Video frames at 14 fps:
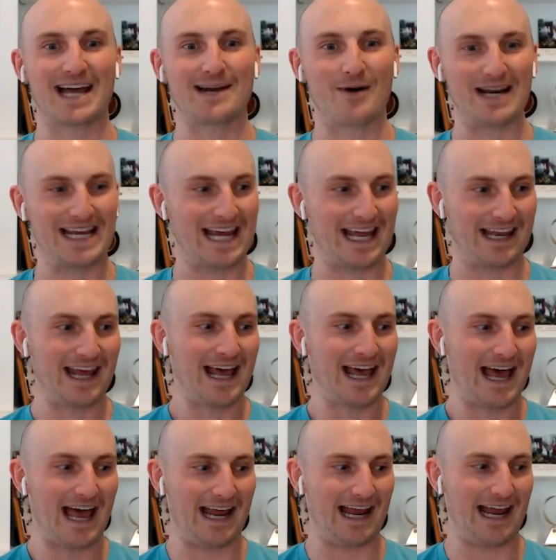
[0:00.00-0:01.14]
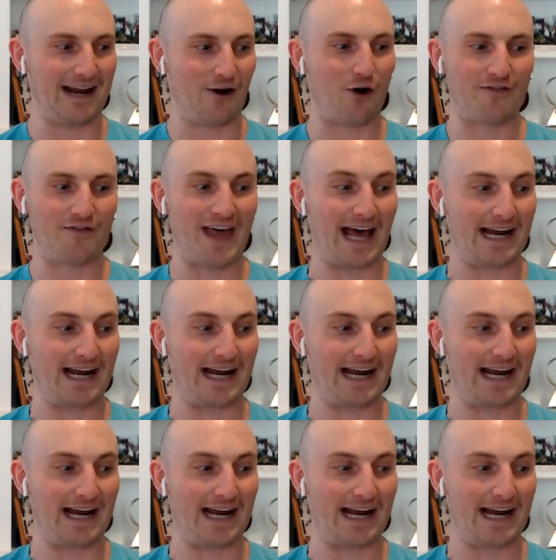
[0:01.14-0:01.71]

money and, and, and all that.